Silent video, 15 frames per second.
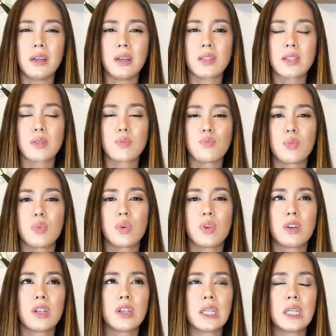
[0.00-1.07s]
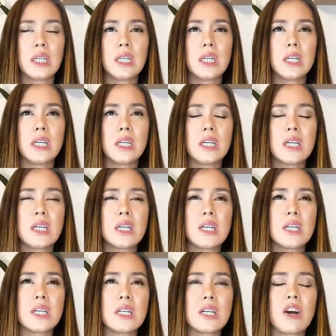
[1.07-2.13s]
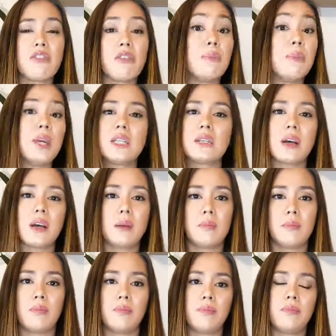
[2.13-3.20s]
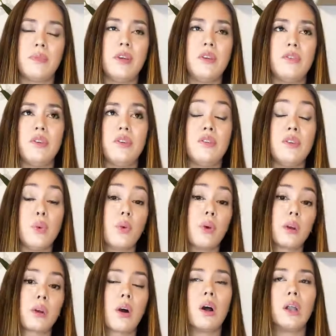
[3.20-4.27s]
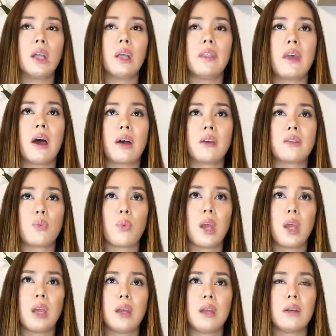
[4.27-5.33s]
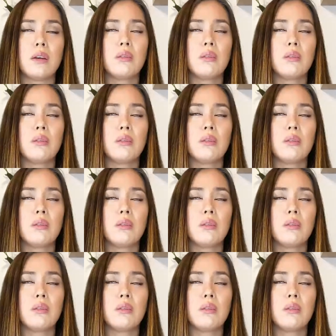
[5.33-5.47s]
It's more of a me time, if you want to call it that way.